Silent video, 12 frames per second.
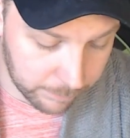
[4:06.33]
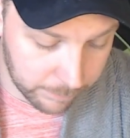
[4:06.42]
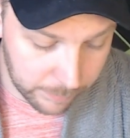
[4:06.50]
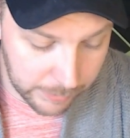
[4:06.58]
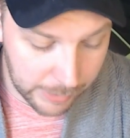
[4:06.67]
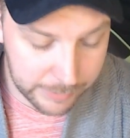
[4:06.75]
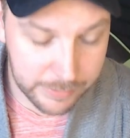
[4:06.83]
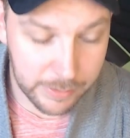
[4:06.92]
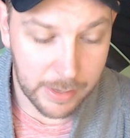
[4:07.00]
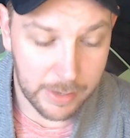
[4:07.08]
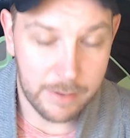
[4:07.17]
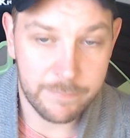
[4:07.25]
The idea
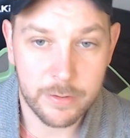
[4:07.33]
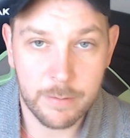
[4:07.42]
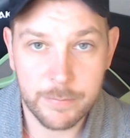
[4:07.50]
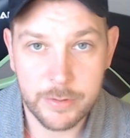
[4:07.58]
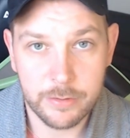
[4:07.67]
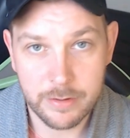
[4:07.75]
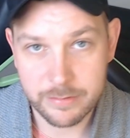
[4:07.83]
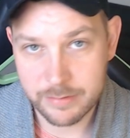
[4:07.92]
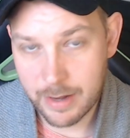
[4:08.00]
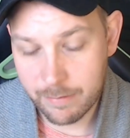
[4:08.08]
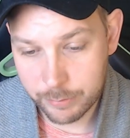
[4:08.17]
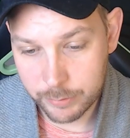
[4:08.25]
that if your computer doesn't
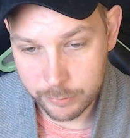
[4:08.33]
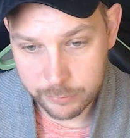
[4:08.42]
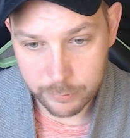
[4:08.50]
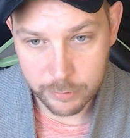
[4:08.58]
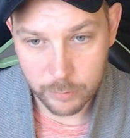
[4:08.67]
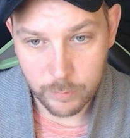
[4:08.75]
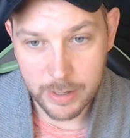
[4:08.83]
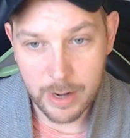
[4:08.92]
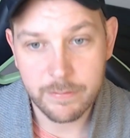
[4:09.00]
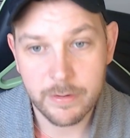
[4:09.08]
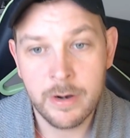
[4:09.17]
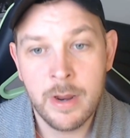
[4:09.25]
have Bluetooth or
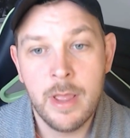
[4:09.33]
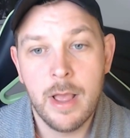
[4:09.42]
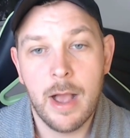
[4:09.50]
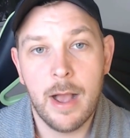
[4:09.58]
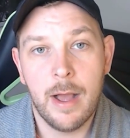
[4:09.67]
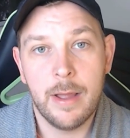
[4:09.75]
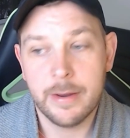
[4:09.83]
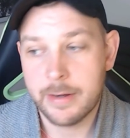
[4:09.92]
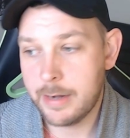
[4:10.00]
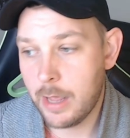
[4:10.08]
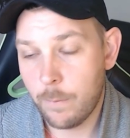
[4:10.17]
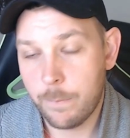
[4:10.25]
whatever, it
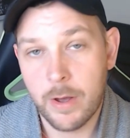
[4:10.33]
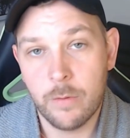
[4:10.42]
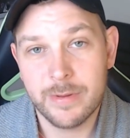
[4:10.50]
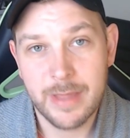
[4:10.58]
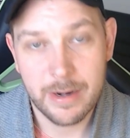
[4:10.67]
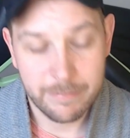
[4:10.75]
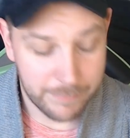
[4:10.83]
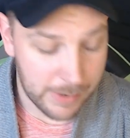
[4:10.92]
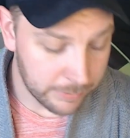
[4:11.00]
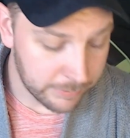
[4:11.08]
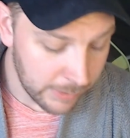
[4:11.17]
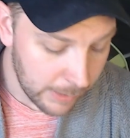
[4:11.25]
can help out with that
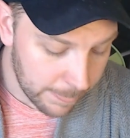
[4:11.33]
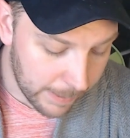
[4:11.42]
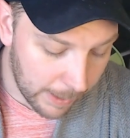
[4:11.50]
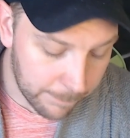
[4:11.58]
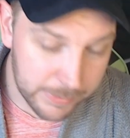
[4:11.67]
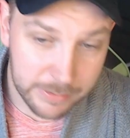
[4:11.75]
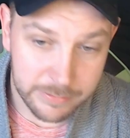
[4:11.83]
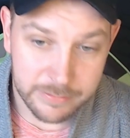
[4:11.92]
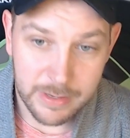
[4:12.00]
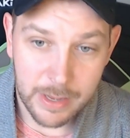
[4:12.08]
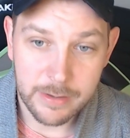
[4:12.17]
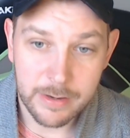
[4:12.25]
effect. That being
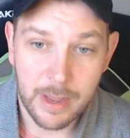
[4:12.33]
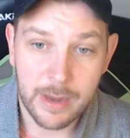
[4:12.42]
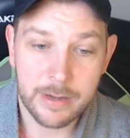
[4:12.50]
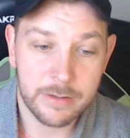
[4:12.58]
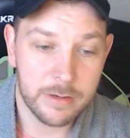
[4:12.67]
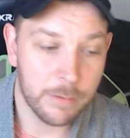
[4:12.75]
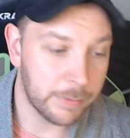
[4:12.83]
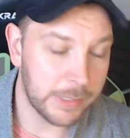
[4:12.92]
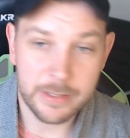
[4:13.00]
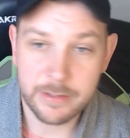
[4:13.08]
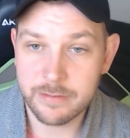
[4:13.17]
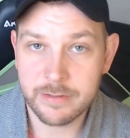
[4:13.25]
said, I
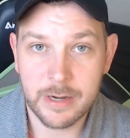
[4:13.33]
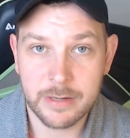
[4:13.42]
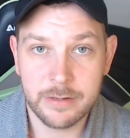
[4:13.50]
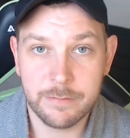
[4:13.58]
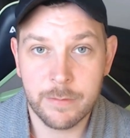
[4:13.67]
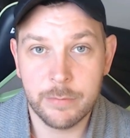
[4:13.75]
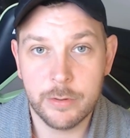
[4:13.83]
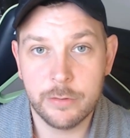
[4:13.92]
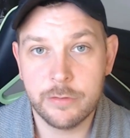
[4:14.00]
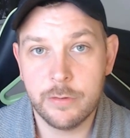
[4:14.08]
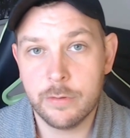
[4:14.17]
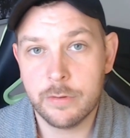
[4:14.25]
completely disconnected it from
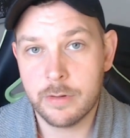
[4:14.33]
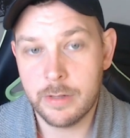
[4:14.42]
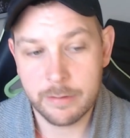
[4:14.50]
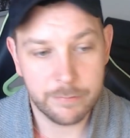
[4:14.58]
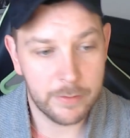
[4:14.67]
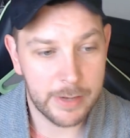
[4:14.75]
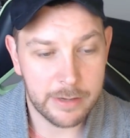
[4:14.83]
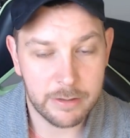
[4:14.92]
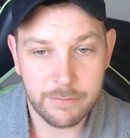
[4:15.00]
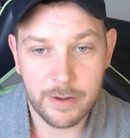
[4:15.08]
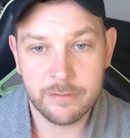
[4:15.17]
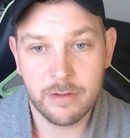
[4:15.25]
Bluetooth, clicked forget
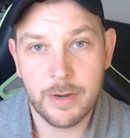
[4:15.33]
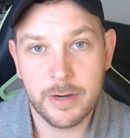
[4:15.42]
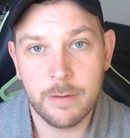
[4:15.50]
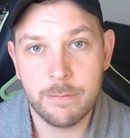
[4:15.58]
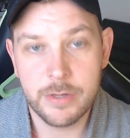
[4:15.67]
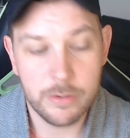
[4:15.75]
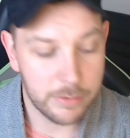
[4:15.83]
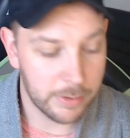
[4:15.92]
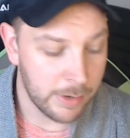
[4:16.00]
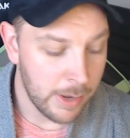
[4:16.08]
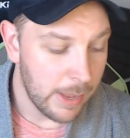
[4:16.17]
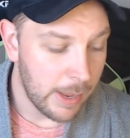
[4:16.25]
device on my
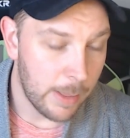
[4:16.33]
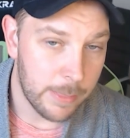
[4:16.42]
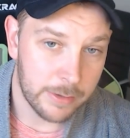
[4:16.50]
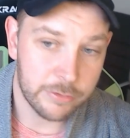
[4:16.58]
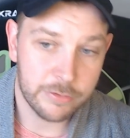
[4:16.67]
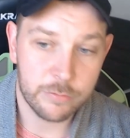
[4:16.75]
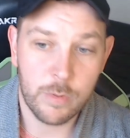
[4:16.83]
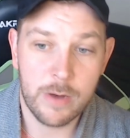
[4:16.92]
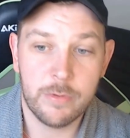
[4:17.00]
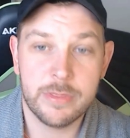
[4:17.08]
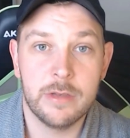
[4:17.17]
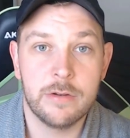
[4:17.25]
computer, and then just
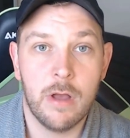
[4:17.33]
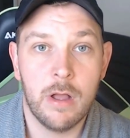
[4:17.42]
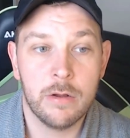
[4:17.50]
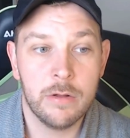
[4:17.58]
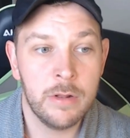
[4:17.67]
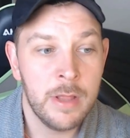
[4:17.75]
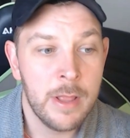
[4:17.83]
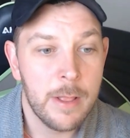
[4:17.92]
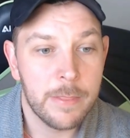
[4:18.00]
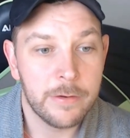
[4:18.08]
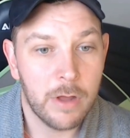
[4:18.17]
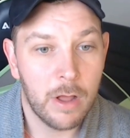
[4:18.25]
went with the dongle.
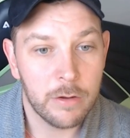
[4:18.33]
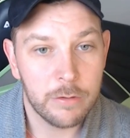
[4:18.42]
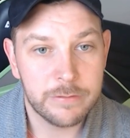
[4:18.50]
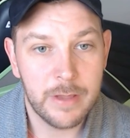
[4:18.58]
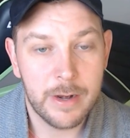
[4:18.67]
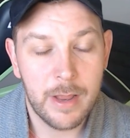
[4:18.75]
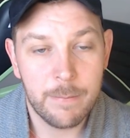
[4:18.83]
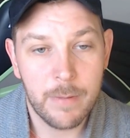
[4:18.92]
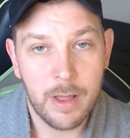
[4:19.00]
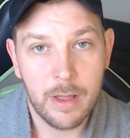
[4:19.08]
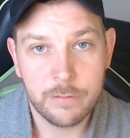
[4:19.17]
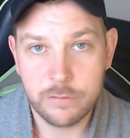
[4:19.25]
The dongle
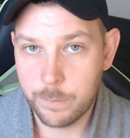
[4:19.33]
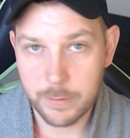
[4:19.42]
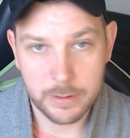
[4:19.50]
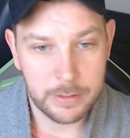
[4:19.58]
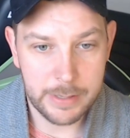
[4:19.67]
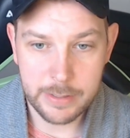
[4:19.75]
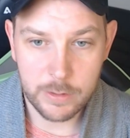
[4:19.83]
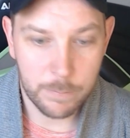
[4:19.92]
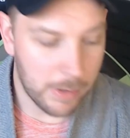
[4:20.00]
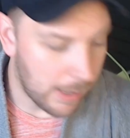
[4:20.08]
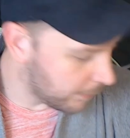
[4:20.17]
setup, super clean. You pop